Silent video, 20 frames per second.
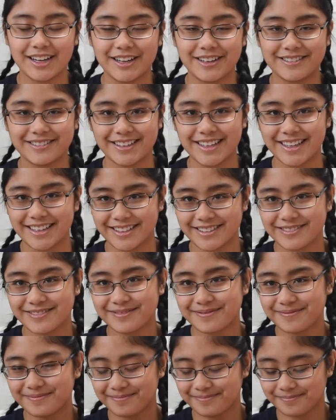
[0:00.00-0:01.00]
Okay,
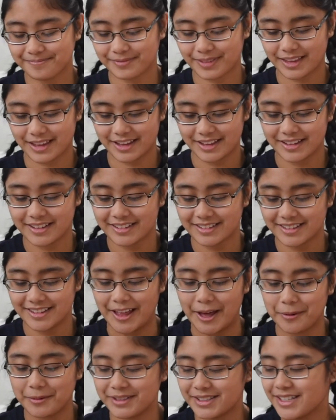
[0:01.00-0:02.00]

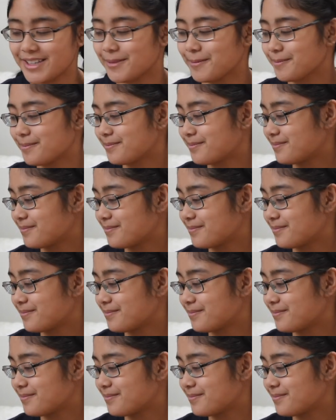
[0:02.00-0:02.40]
that was it.